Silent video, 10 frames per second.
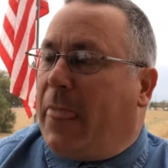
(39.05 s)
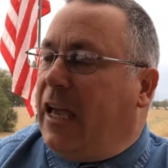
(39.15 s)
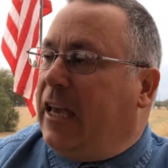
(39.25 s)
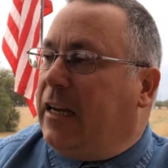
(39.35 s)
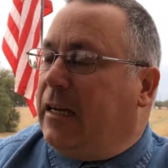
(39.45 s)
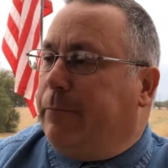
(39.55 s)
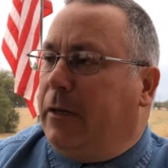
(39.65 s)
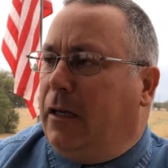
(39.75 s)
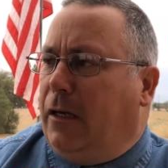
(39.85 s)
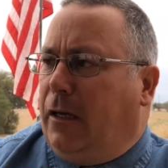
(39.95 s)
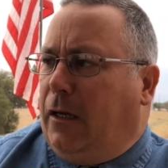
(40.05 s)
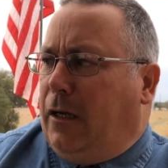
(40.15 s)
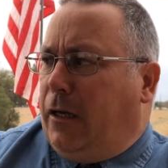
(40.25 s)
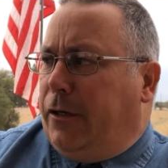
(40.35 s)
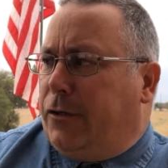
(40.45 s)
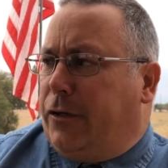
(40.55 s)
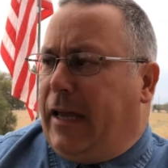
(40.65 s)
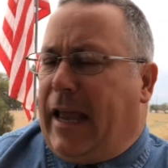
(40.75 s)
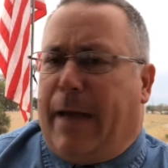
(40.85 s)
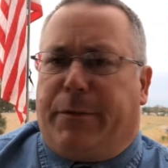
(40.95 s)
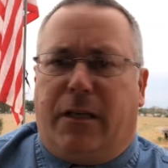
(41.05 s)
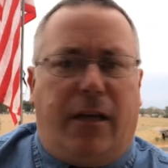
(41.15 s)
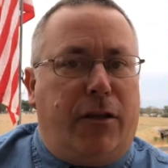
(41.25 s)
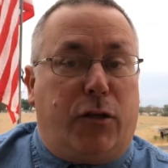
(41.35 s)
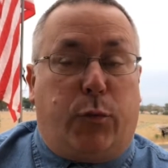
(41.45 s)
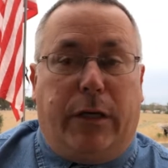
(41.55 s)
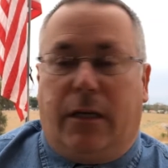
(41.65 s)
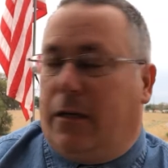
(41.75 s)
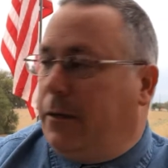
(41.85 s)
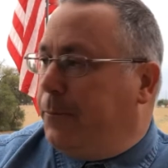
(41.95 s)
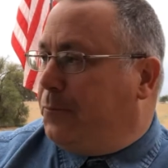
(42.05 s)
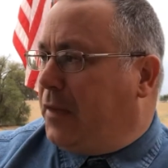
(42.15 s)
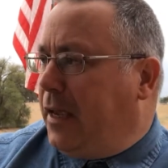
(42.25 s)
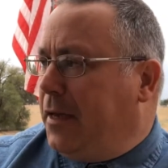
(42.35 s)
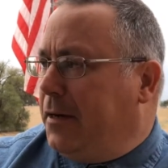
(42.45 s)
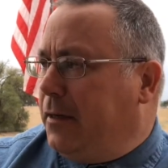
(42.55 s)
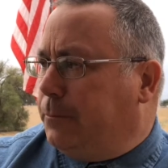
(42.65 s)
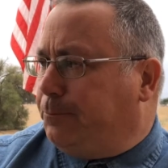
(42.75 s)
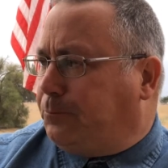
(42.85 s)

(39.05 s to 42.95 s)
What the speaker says: and so that happened this week, and